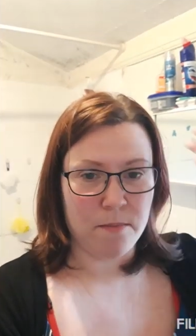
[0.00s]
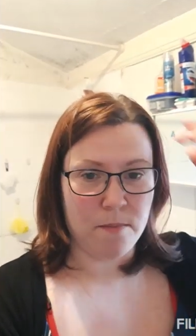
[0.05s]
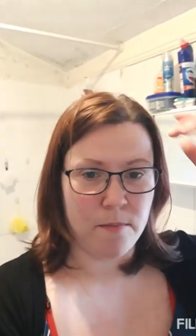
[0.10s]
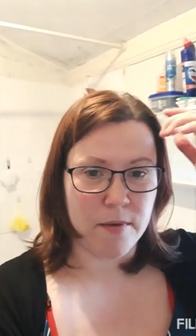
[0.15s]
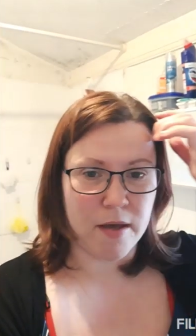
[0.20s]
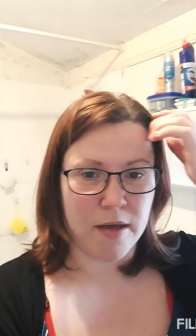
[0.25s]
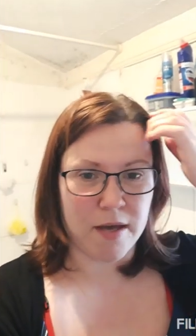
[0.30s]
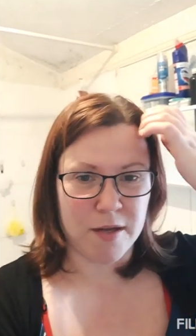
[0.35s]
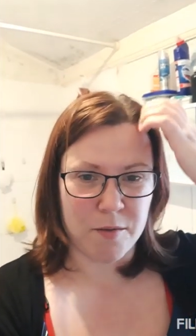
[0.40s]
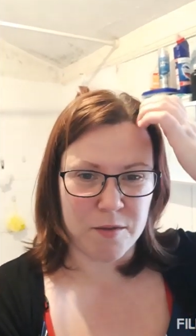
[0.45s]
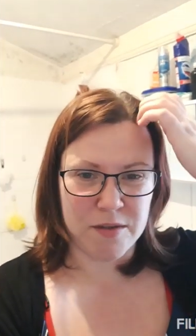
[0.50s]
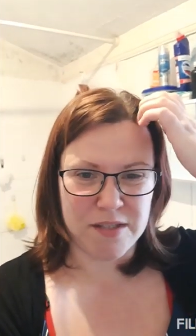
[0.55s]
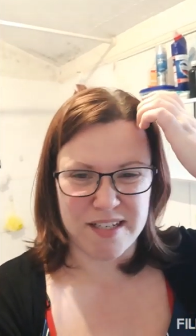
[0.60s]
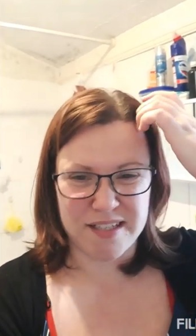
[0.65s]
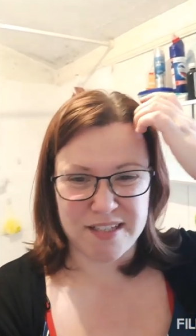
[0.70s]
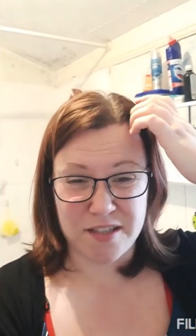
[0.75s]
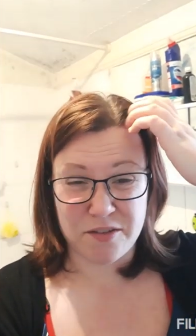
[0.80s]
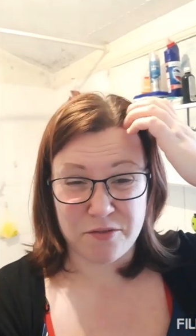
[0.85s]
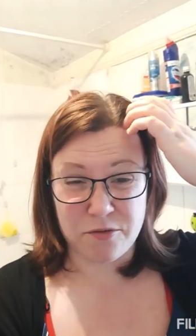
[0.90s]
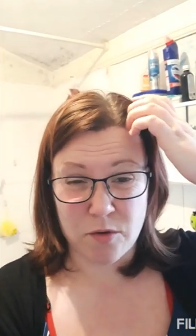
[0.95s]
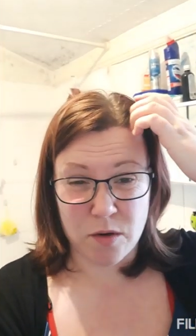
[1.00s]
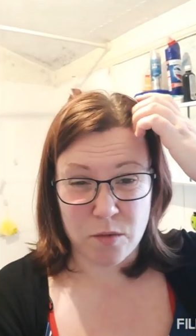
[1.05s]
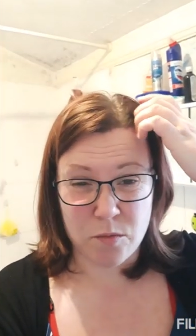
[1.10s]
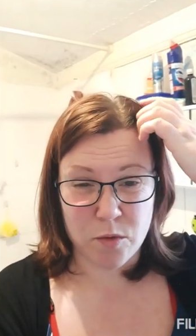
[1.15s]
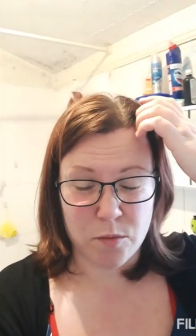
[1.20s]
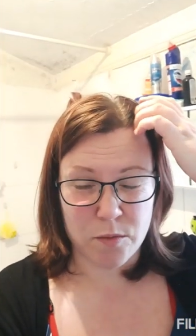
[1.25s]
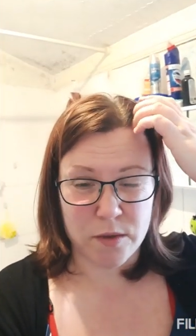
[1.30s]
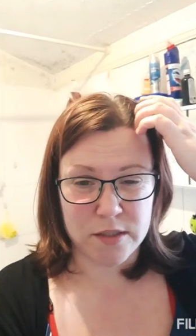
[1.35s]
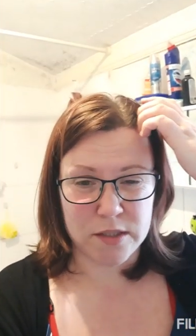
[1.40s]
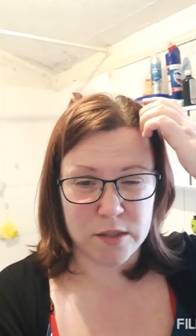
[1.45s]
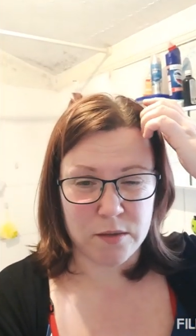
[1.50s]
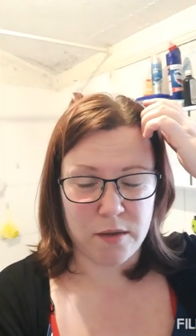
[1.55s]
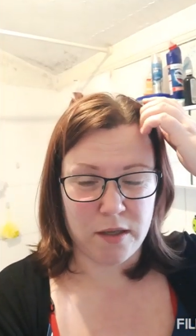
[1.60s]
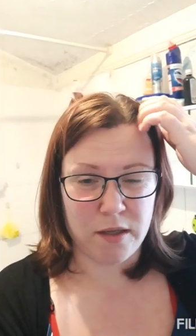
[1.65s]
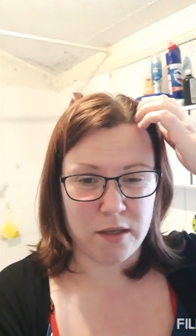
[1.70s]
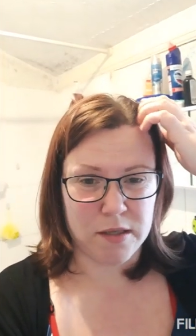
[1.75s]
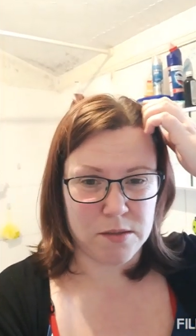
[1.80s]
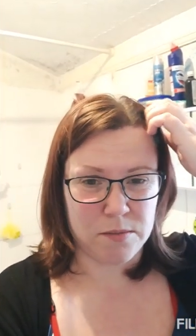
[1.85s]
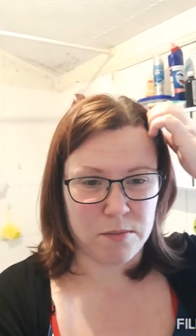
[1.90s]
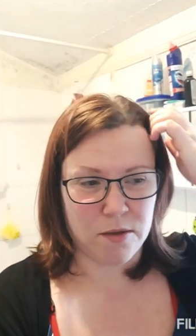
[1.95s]
but I always like to throw in what we're doing
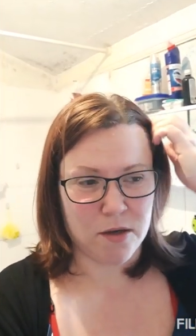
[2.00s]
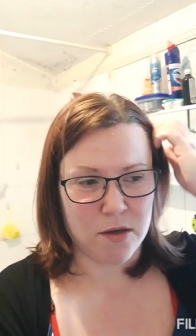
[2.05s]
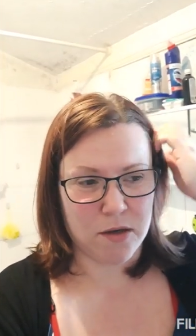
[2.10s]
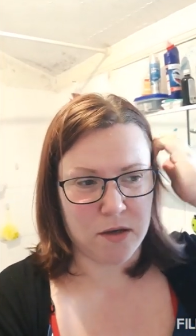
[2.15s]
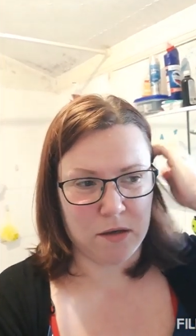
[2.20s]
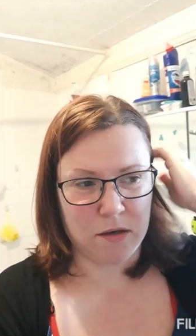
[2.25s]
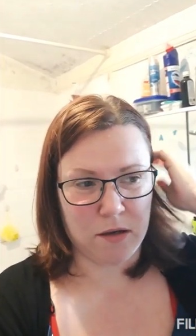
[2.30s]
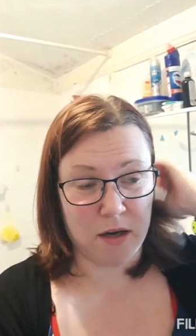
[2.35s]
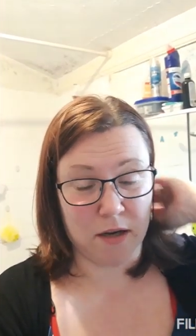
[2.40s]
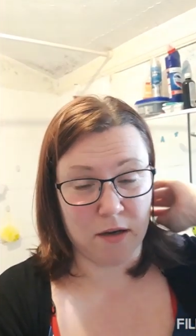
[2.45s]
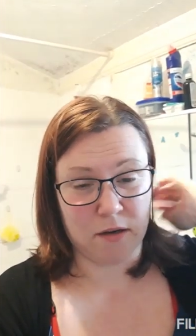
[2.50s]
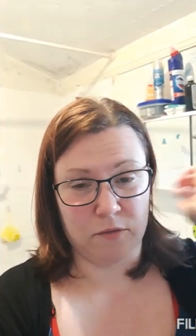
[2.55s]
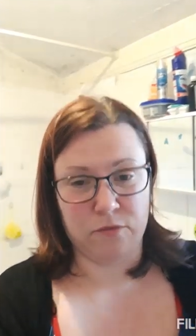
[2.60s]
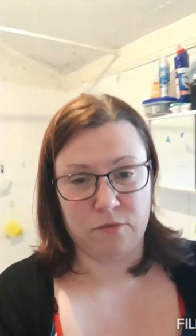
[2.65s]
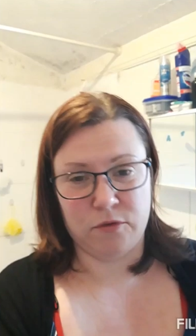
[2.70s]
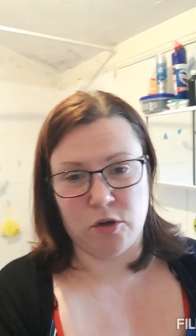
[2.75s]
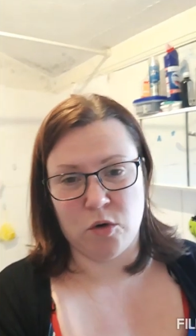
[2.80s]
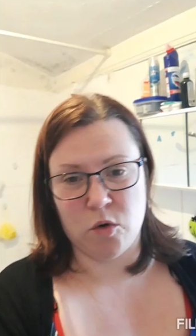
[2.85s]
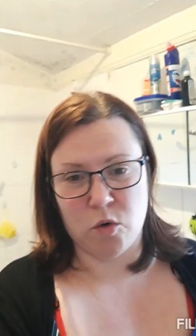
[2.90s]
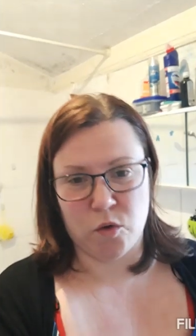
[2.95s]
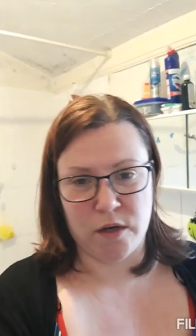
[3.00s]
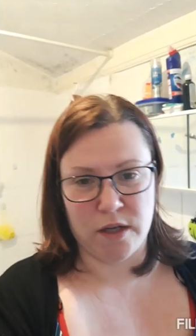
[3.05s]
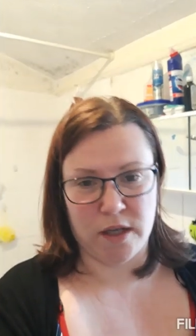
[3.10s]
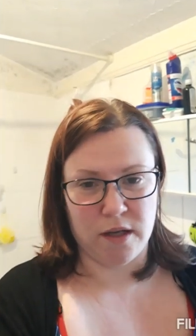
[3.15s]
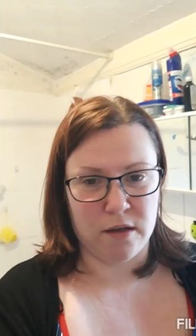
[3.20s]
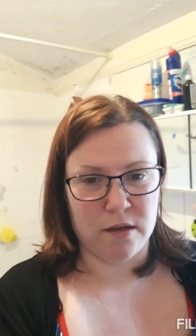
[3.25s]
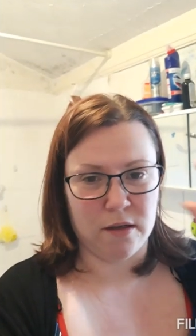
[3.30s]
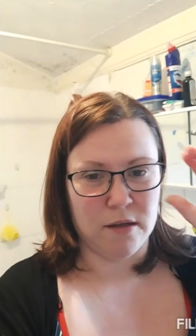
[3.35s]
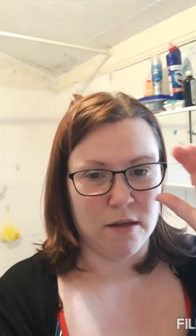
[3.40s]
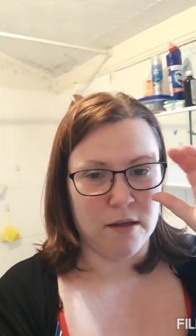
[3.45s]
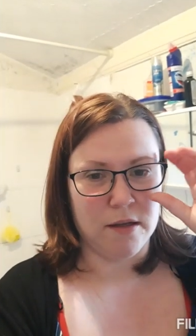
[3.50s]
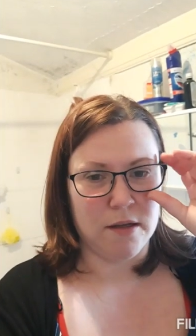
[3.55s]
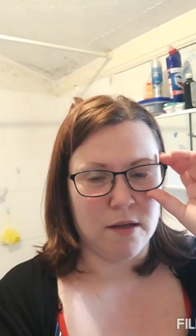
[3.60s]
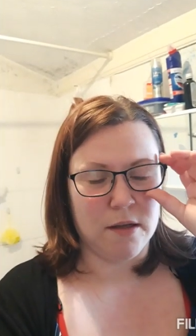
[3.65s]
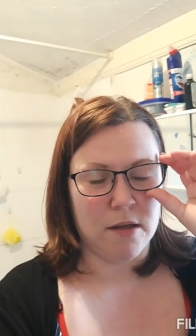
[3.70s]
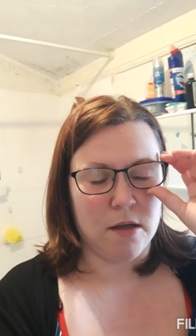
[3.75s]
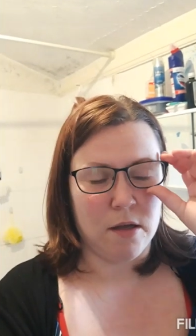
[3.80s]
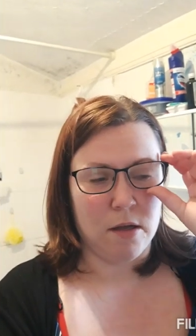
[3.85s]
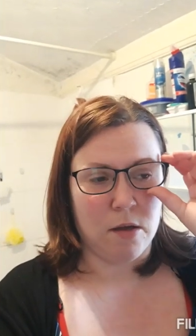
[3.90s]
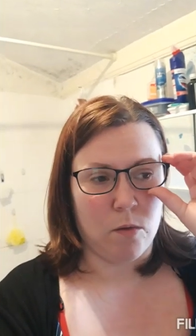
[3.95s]
because we are kind of recording
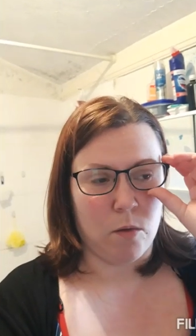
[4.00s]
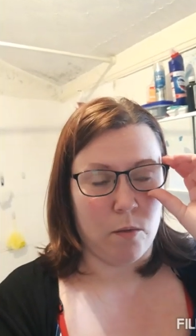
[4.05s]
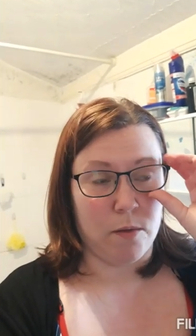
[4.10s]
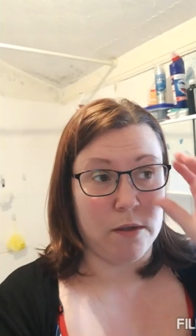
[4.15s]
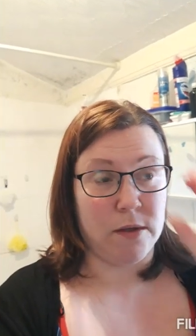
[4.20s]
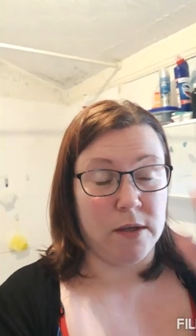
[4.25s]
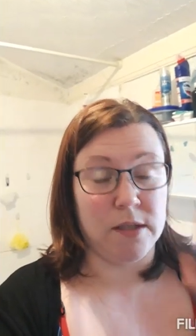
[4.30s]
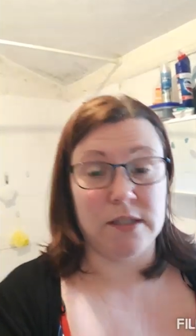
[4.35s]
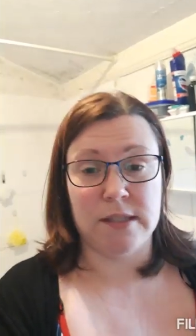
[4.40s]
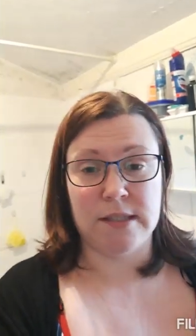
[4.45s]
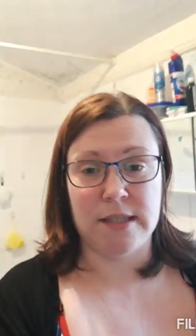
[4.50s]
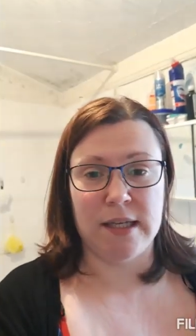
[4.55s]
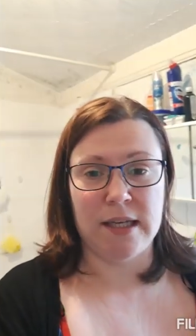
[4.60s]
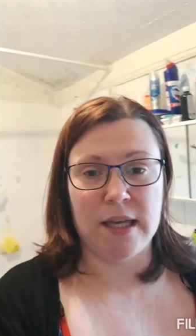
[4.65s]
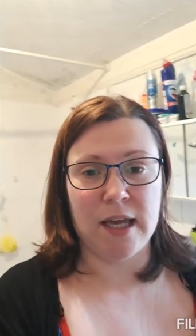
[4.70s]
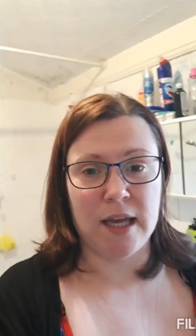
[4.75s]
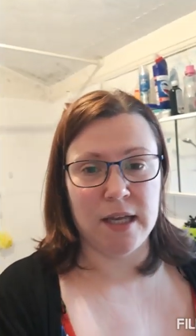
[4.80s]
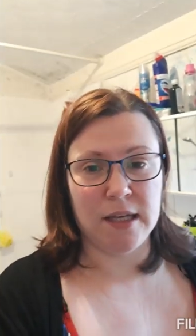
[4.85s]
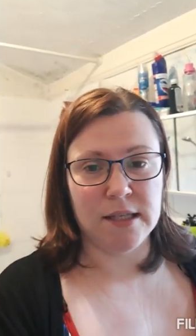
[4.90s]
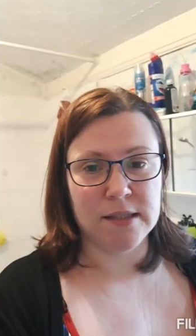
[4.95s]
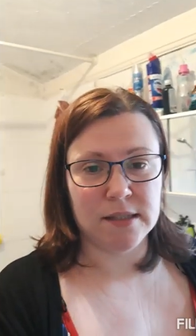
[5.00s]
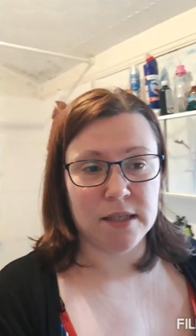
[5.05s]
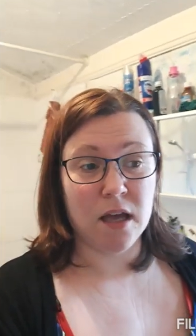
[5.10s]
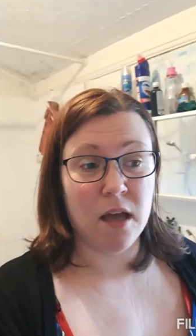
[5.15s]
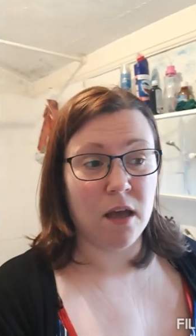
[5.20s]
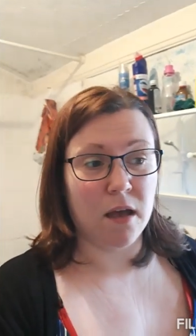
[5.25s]
what we're doing just in case.